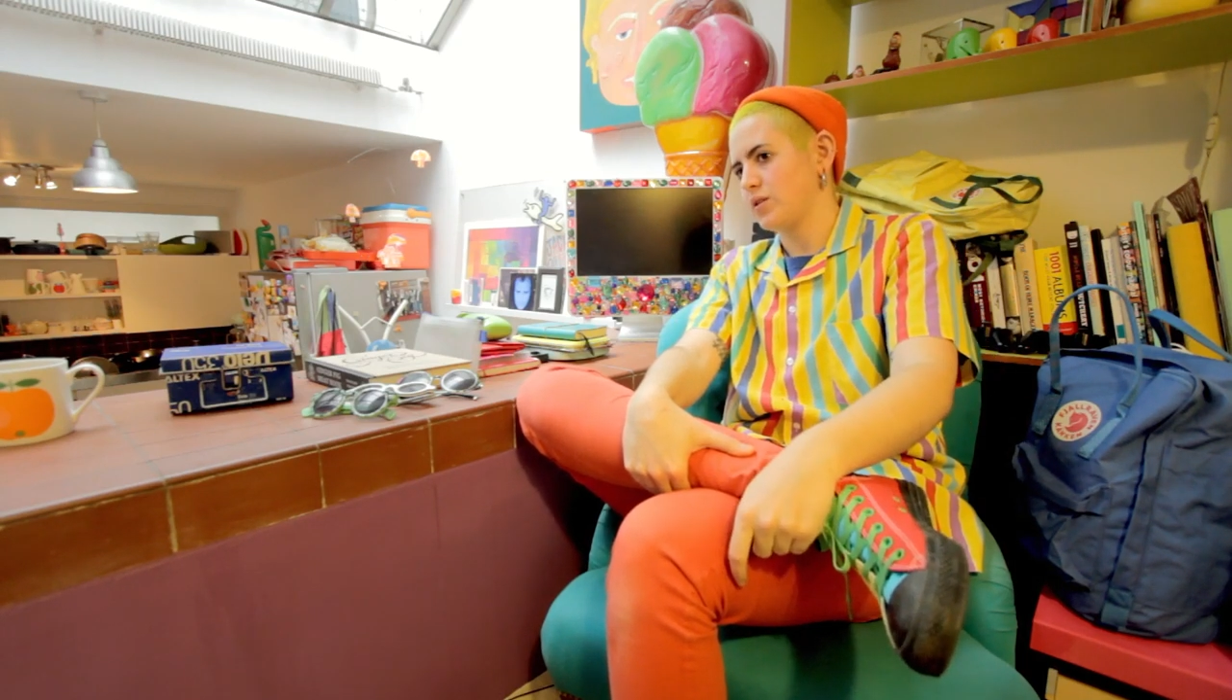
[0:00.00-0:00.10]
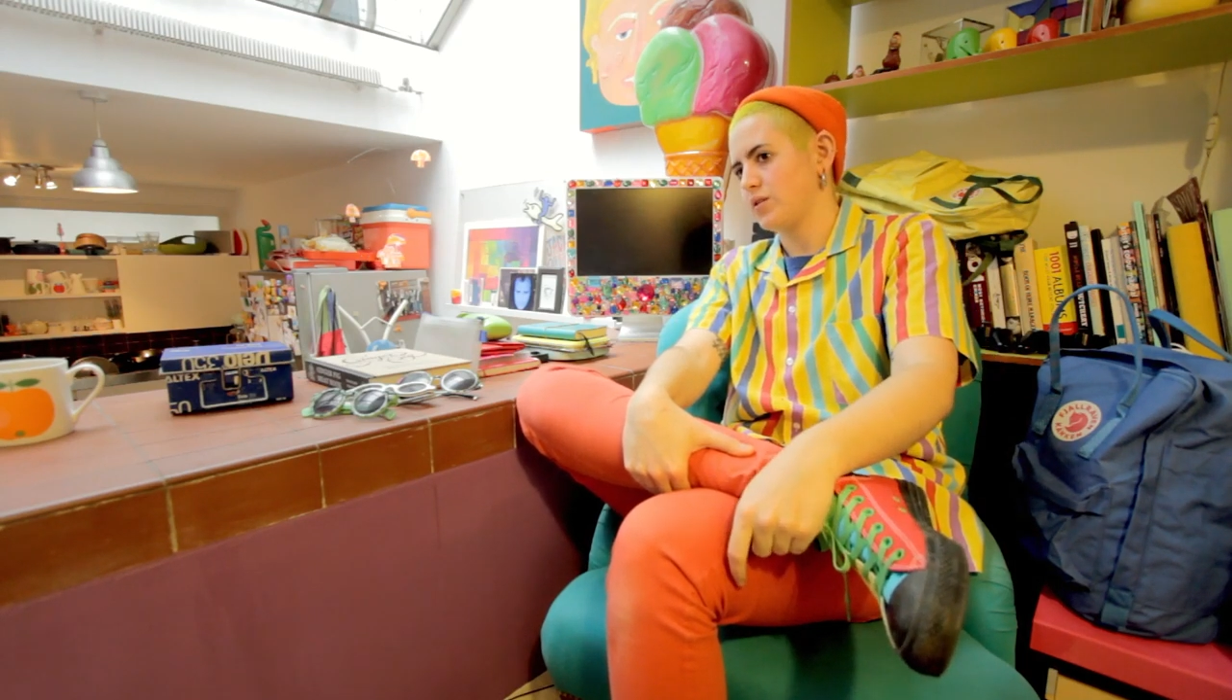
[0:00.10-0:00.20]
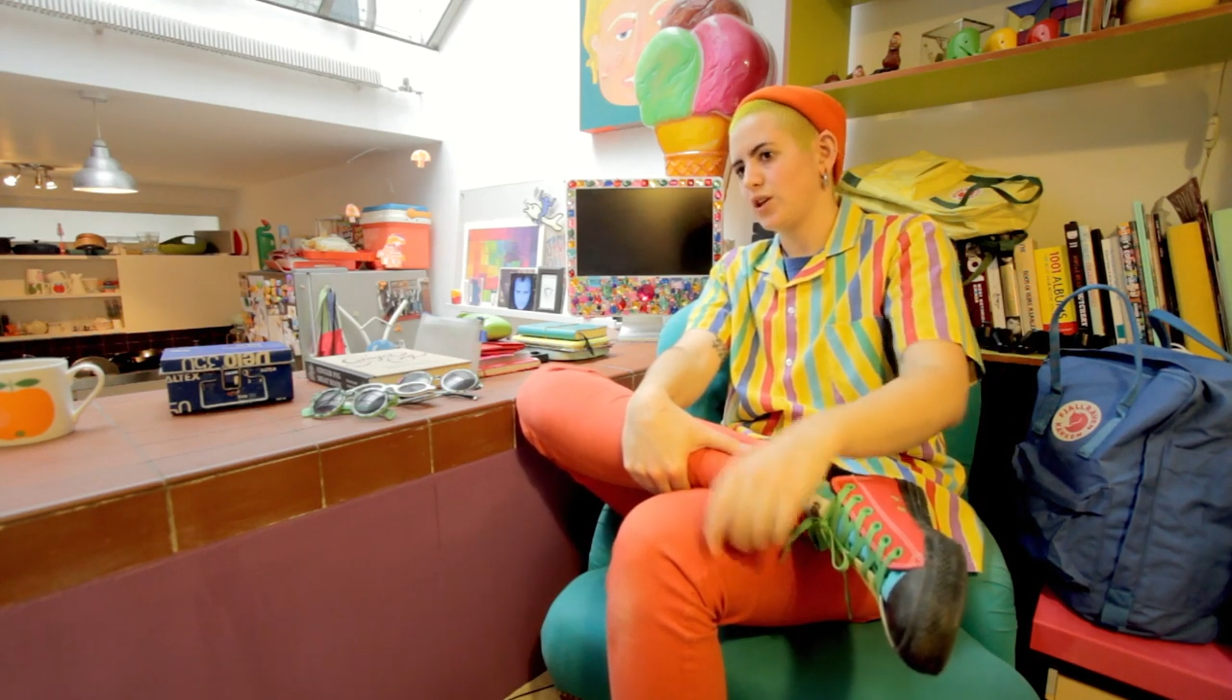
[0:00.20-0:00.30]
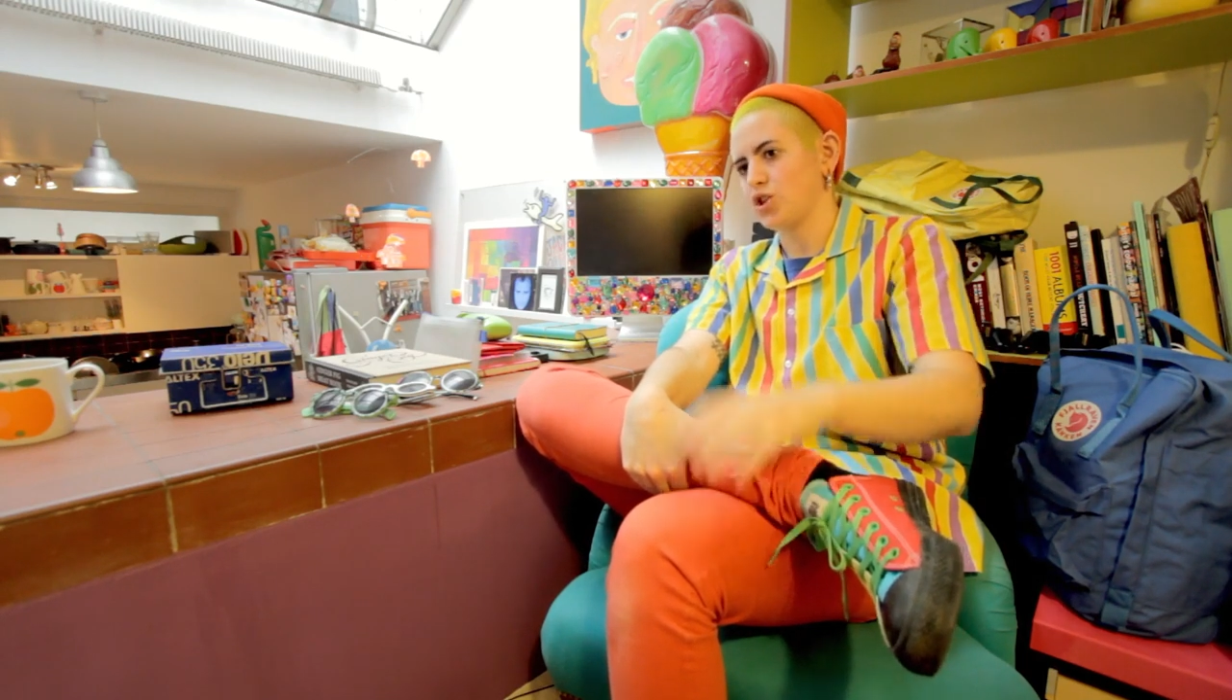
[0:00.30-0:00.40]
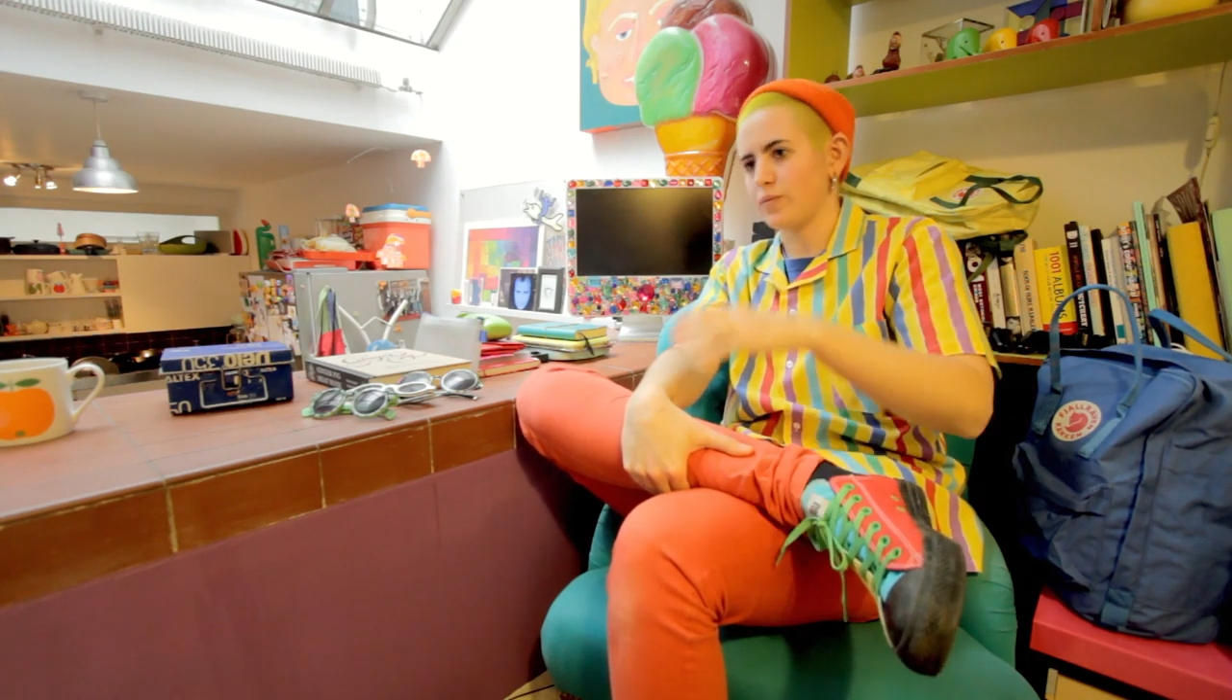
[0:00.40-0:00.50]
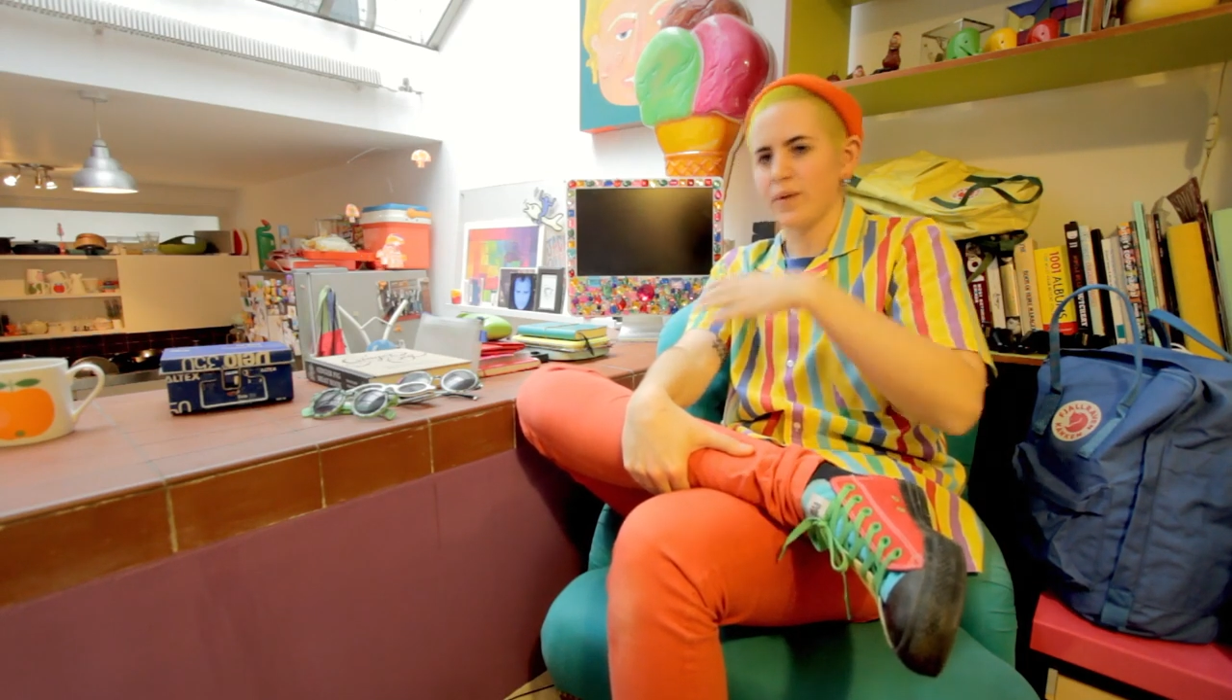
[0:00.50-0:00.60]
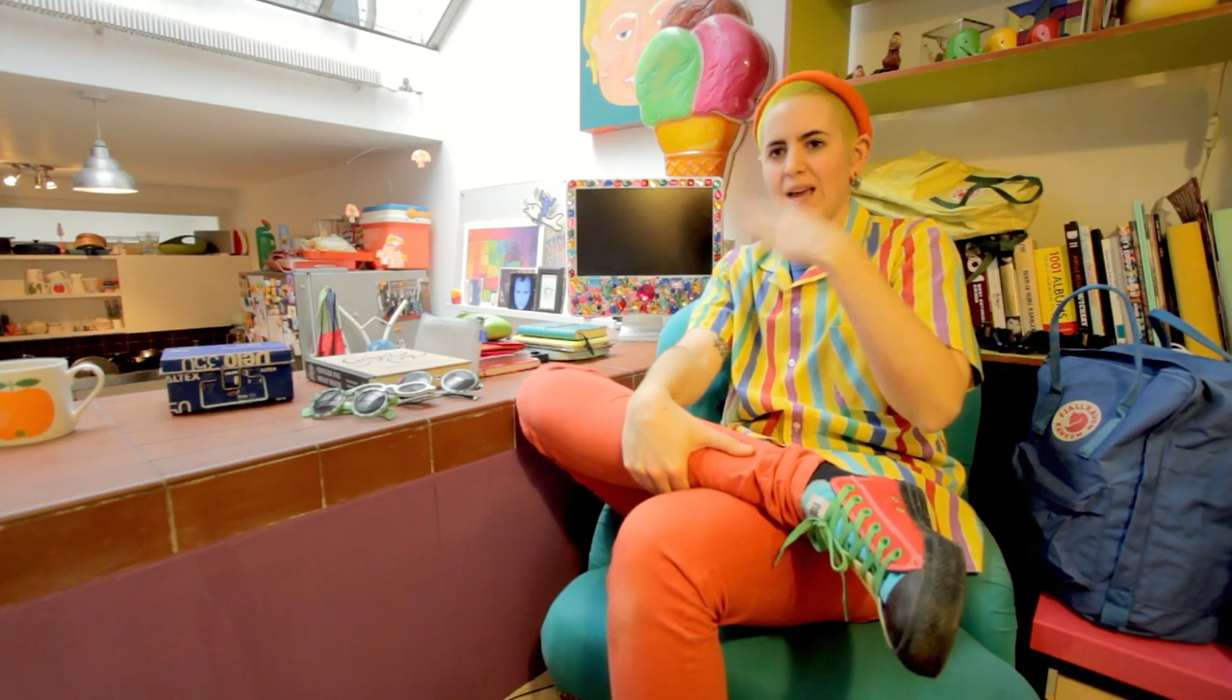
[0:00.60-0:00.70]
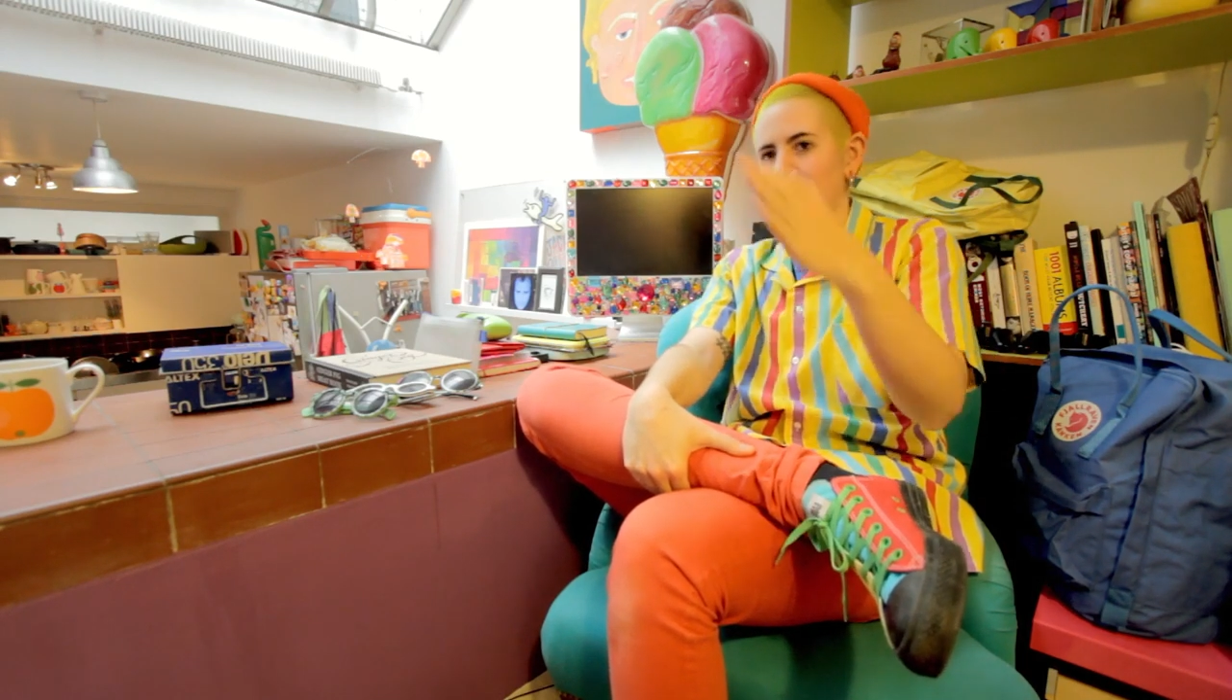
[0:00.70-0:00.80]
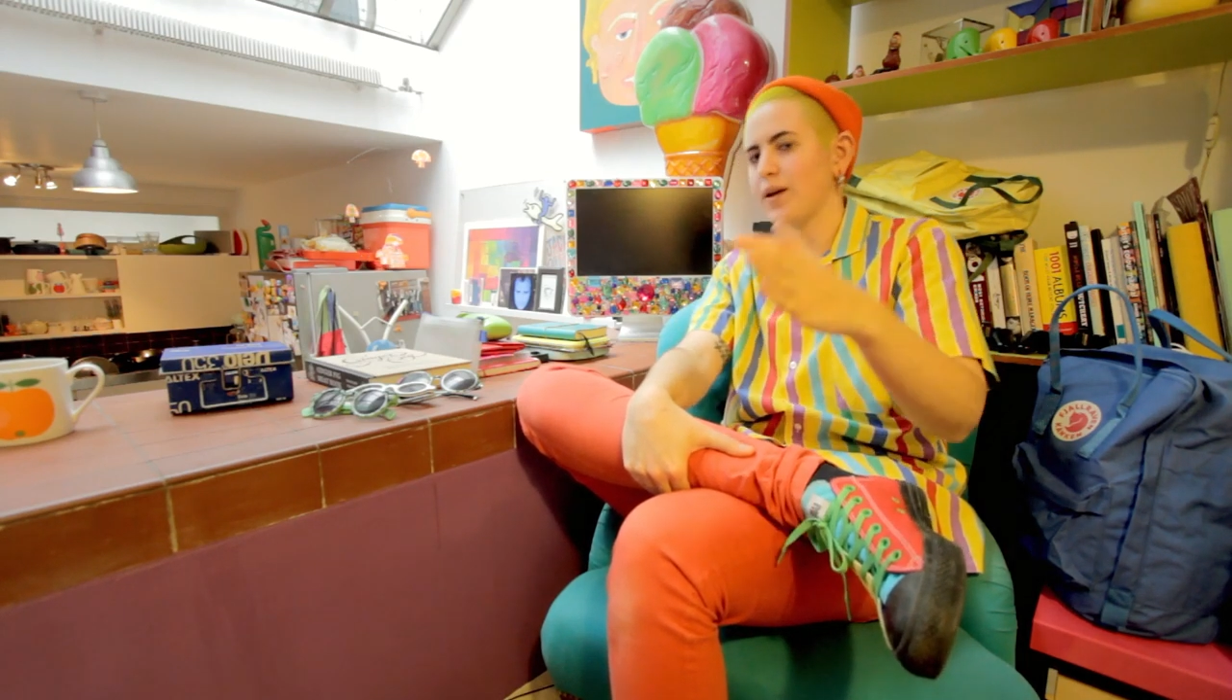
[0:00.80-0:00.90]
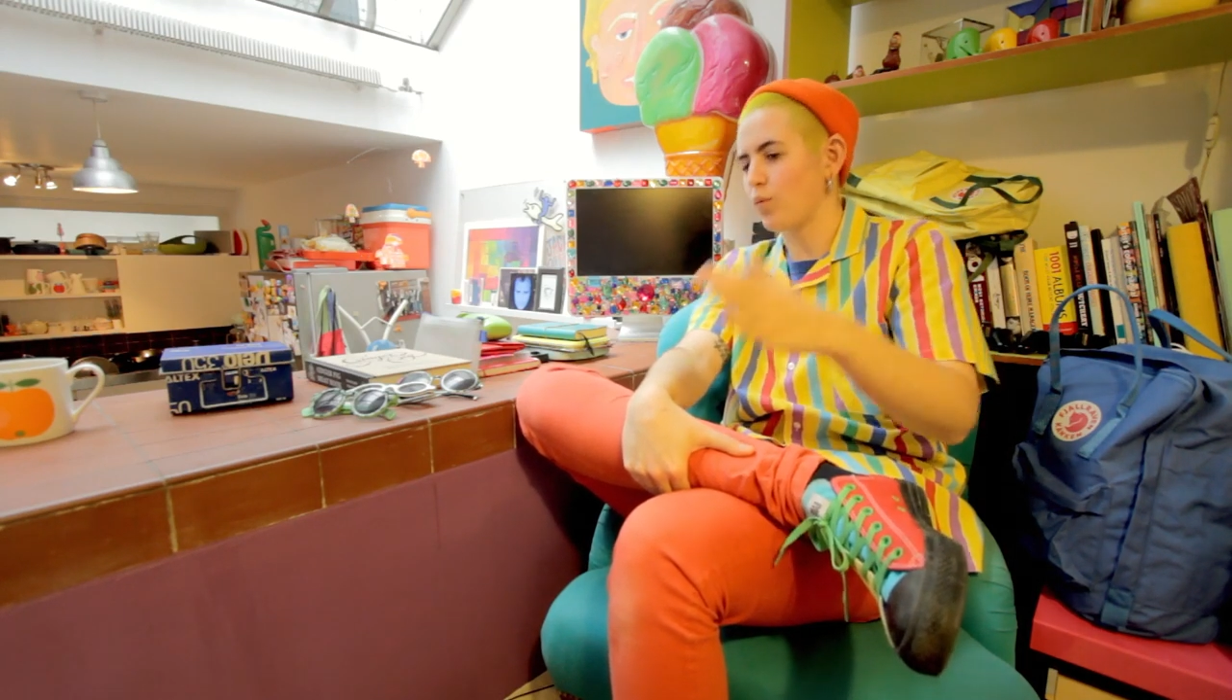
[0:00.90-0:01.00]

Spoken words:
they shouldn't be